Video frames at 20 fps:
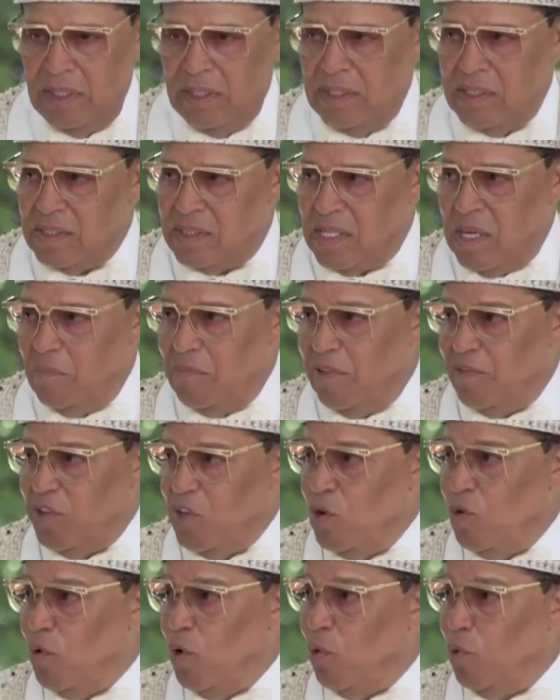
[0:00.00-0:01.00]
Some of you
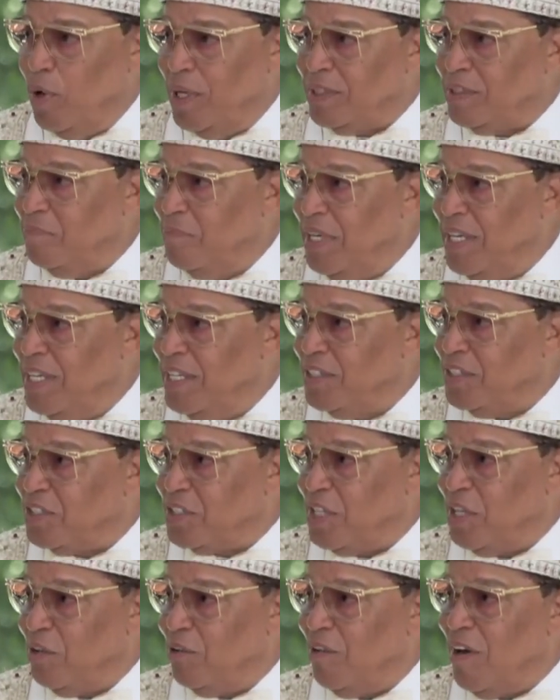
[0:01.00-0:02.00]
were with me in
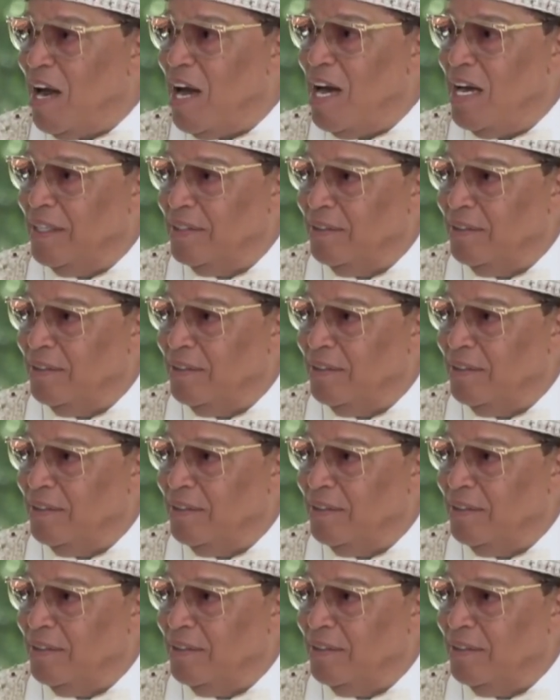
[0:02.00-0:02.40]
Tehran,